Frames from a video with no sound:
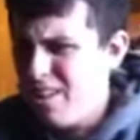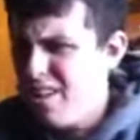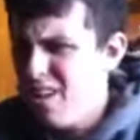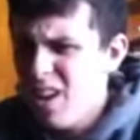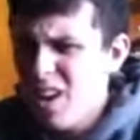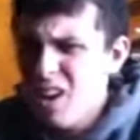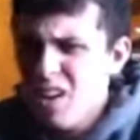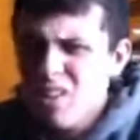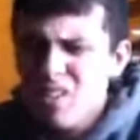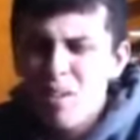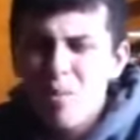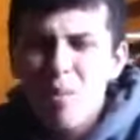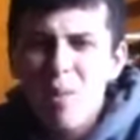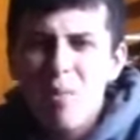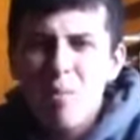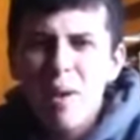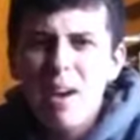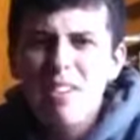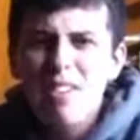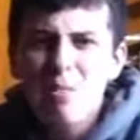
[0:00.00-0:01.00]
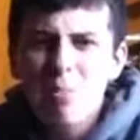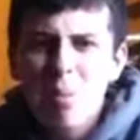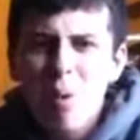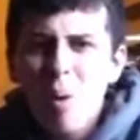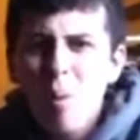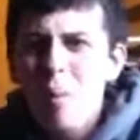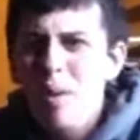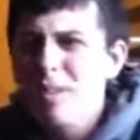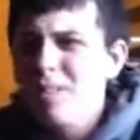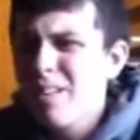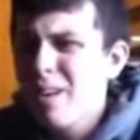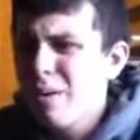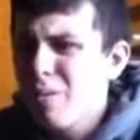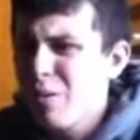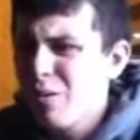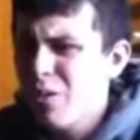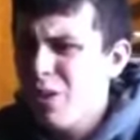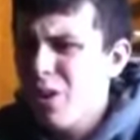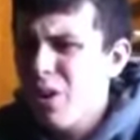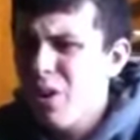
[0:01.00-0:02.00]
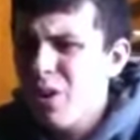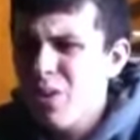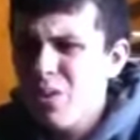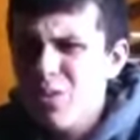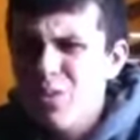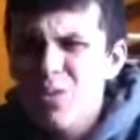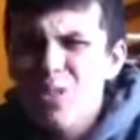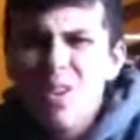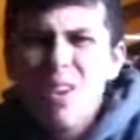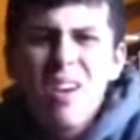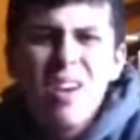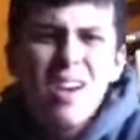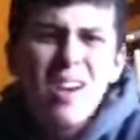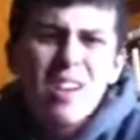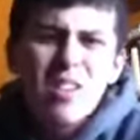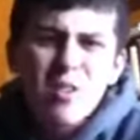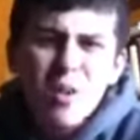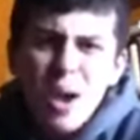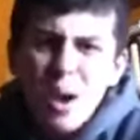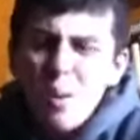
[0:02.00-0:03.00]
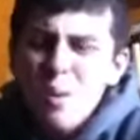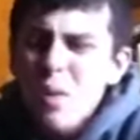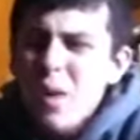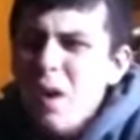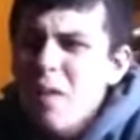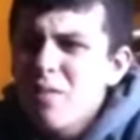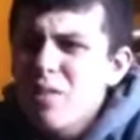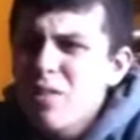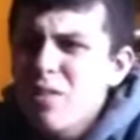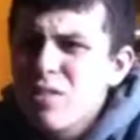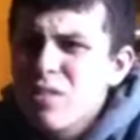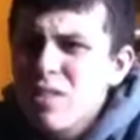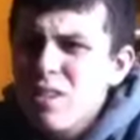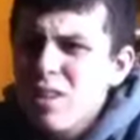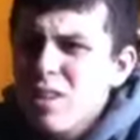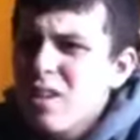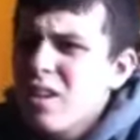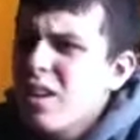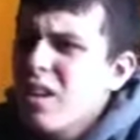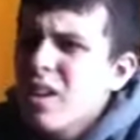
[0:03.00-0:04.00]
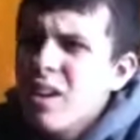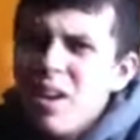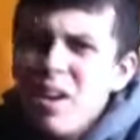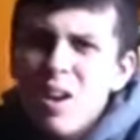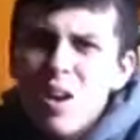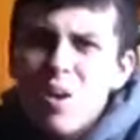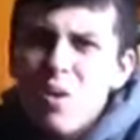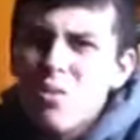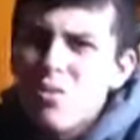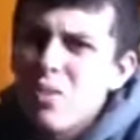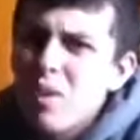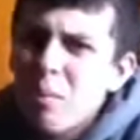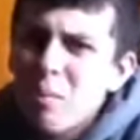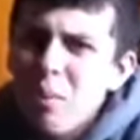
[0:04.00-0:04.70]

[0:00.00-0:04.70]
Some of the best moments are returns. So I would love to see, you know, somebody